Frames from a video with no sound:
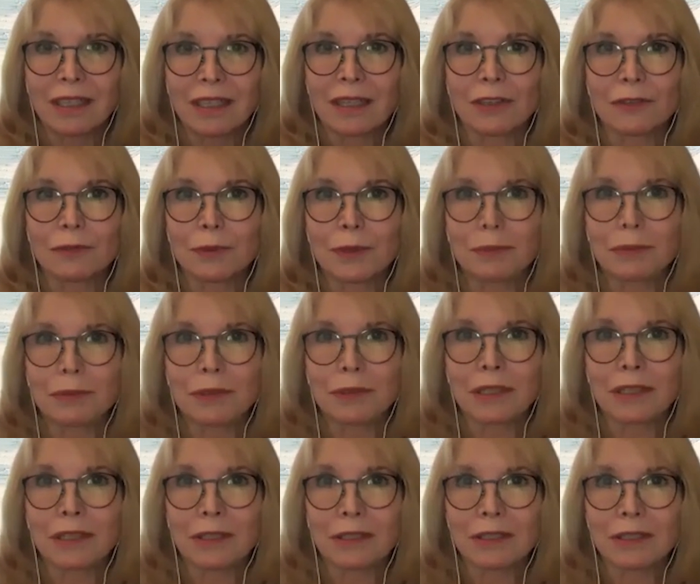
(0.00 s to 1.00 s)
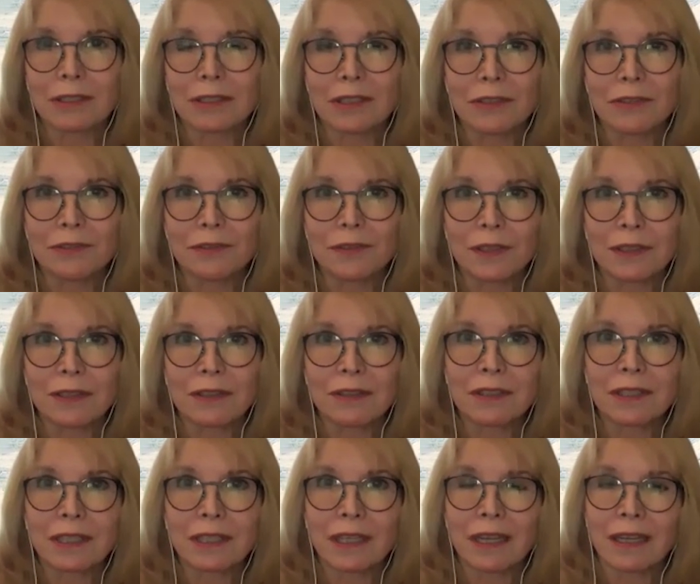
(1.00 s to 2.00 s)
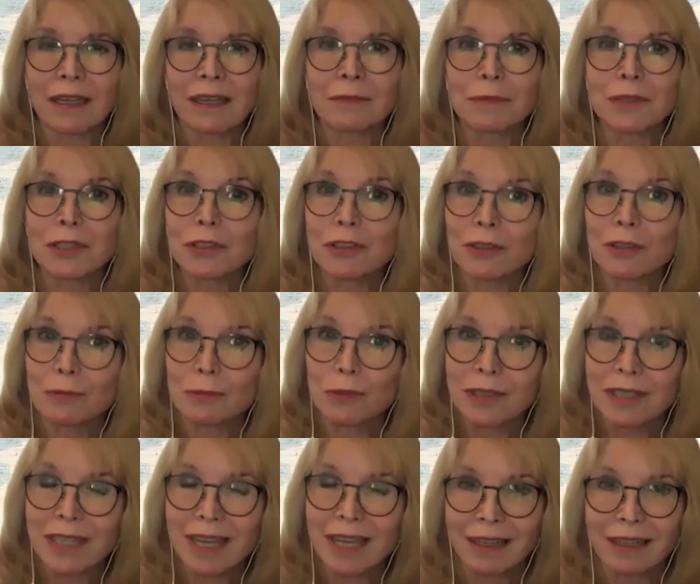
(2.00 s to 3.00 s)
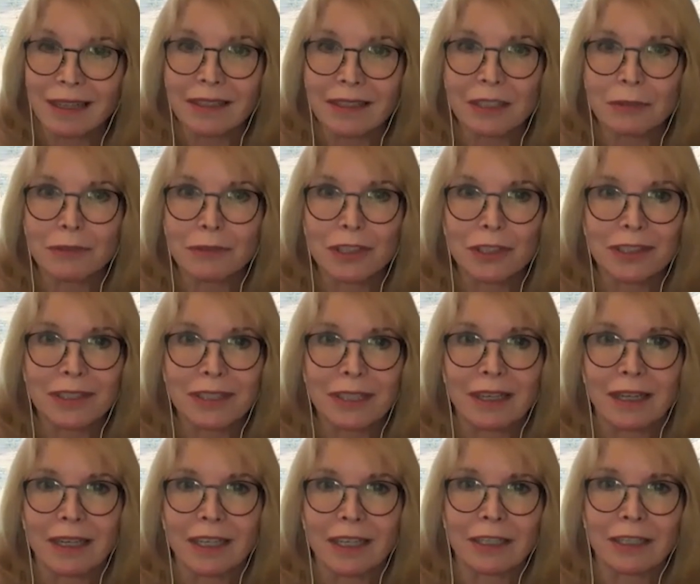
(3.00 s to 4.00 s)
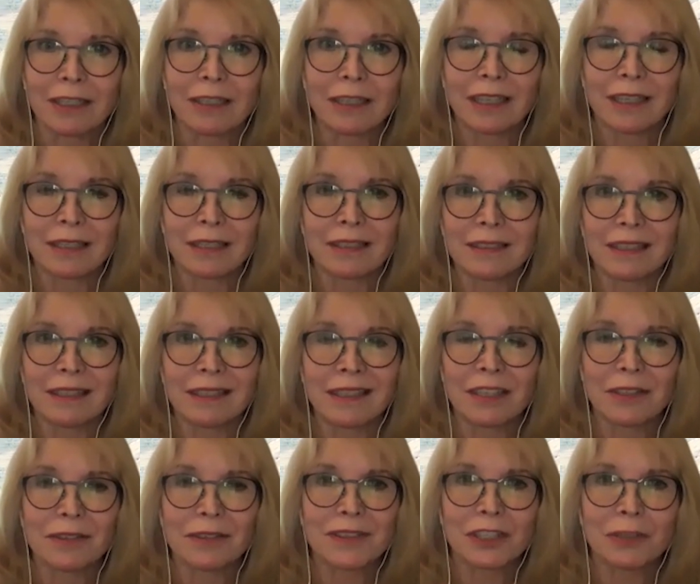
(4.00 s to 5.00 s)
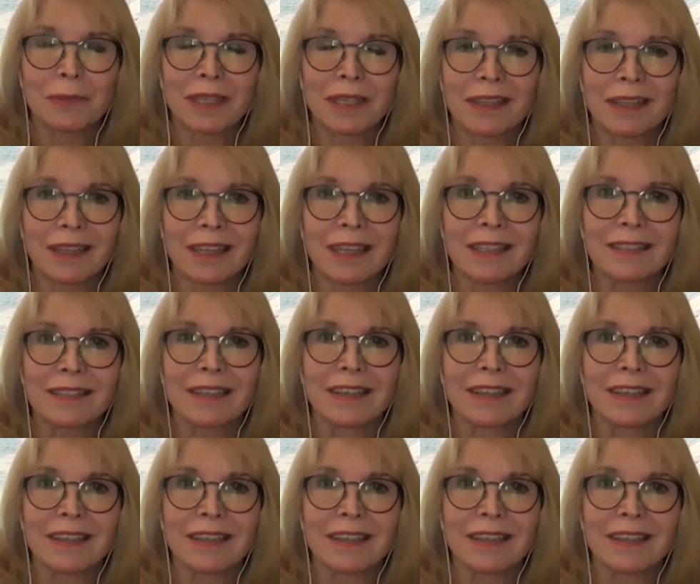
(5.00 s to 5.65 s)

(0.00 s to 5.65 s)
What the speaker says: of people in color in the field and maternal mortality, which is higher, and so many things.